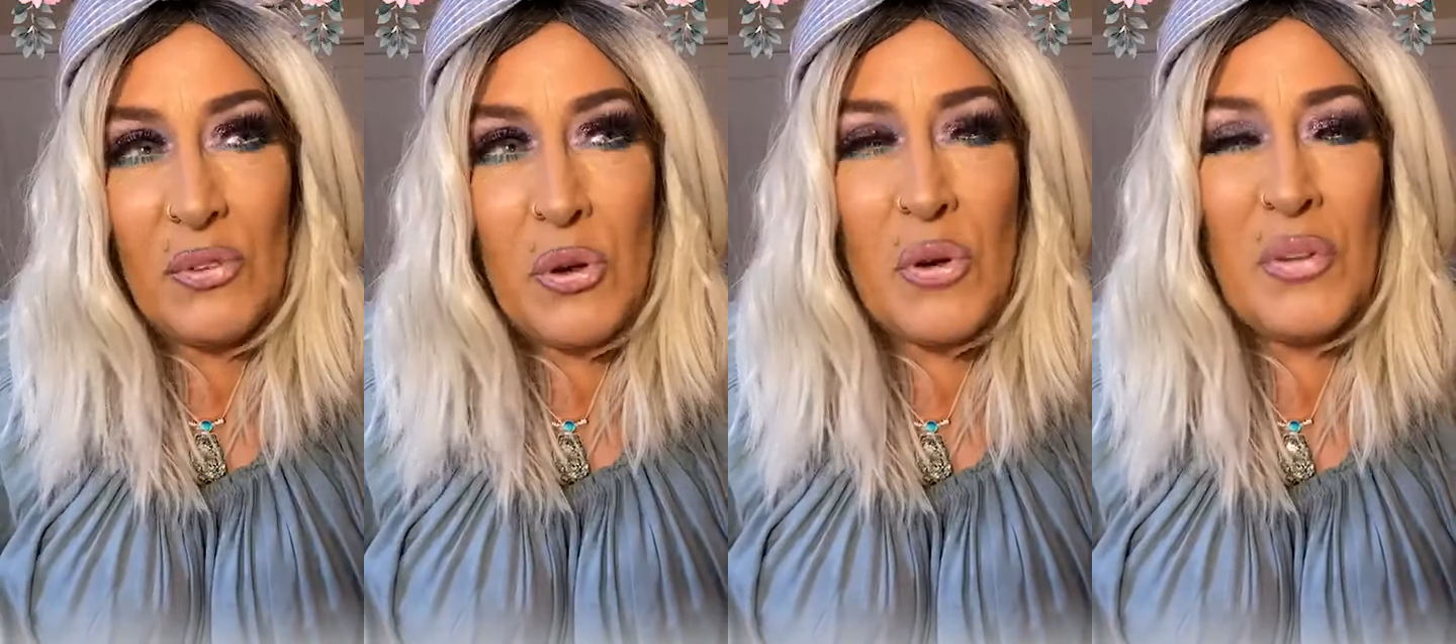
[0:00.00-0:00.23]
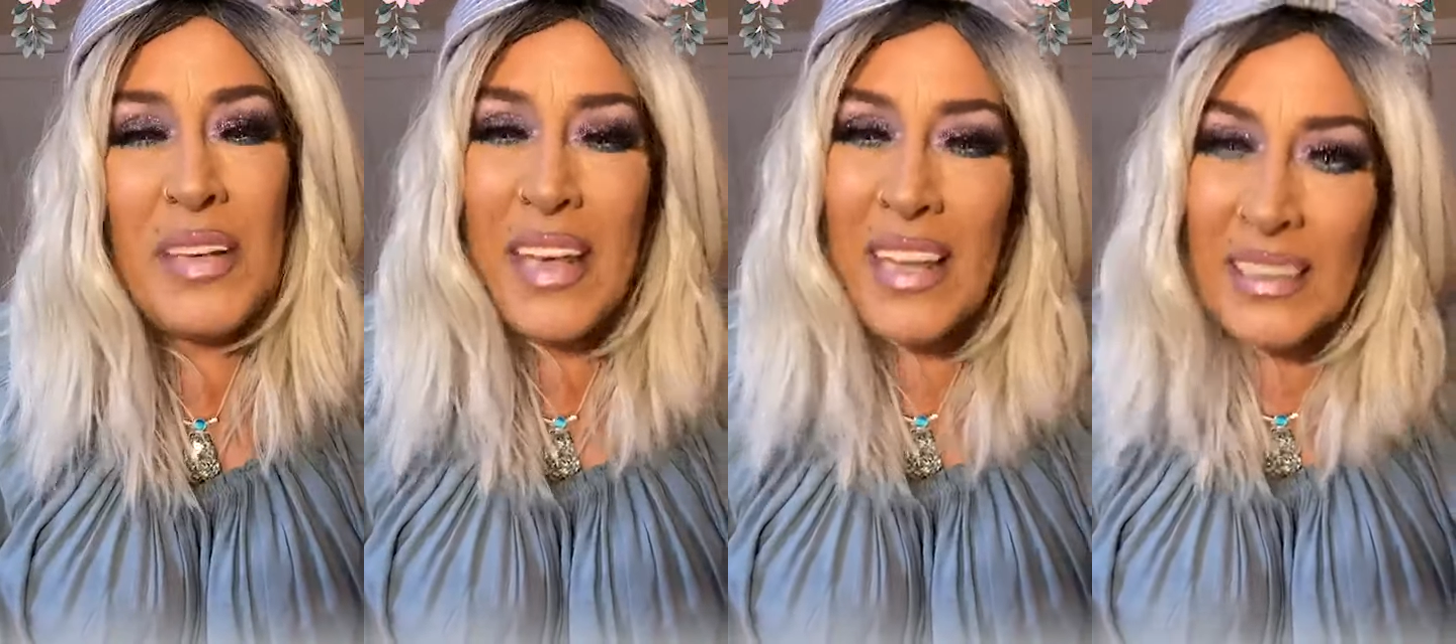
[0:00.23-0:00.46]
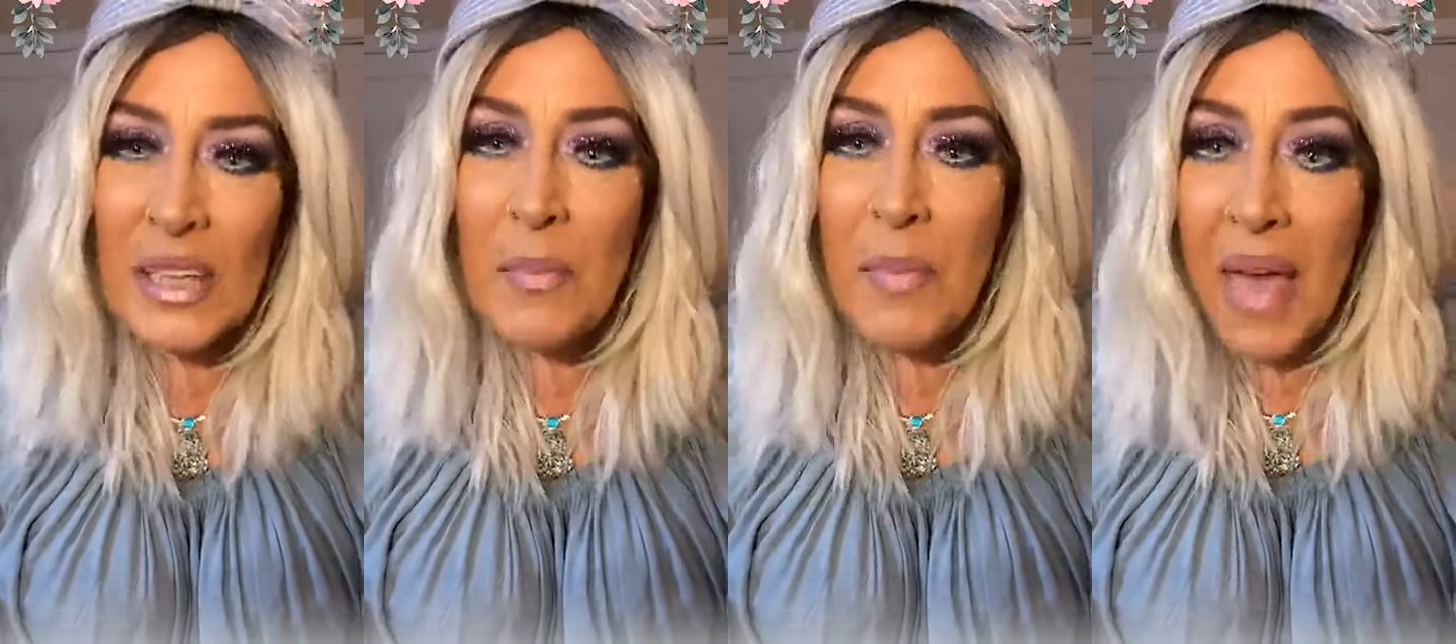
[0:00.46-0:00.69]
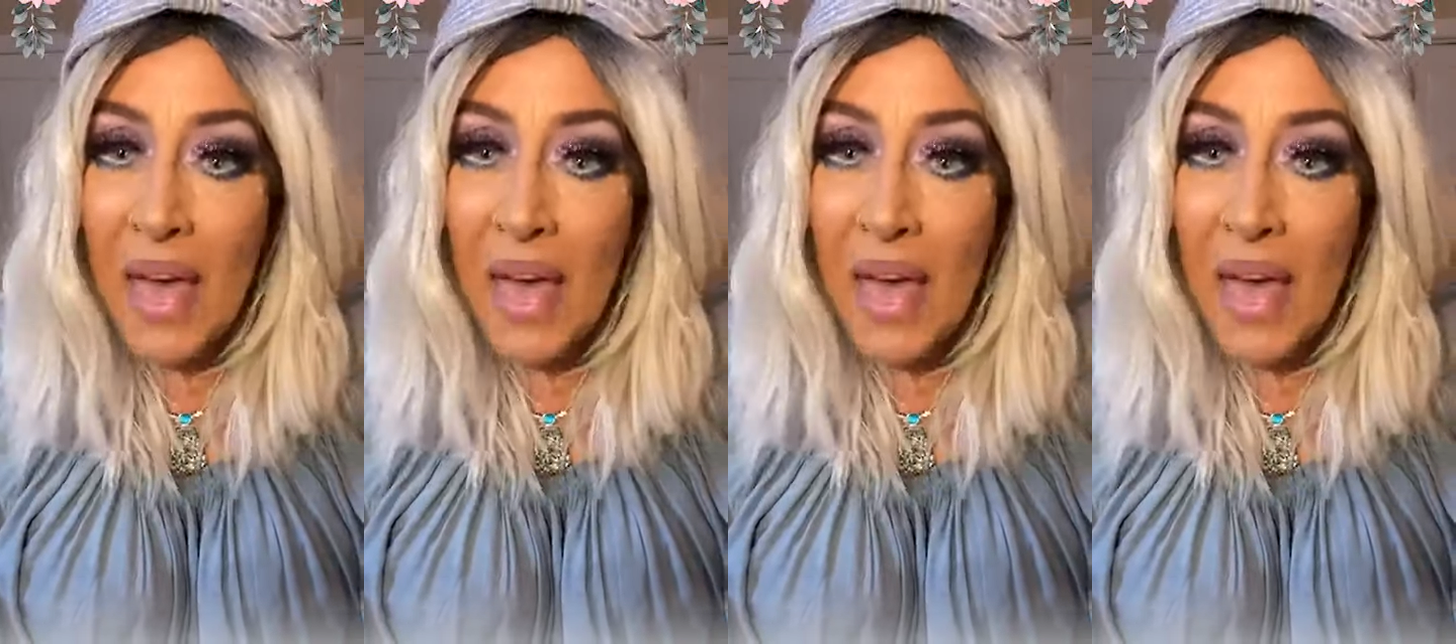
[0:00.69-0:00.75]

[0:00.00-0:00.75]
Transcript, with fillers: food is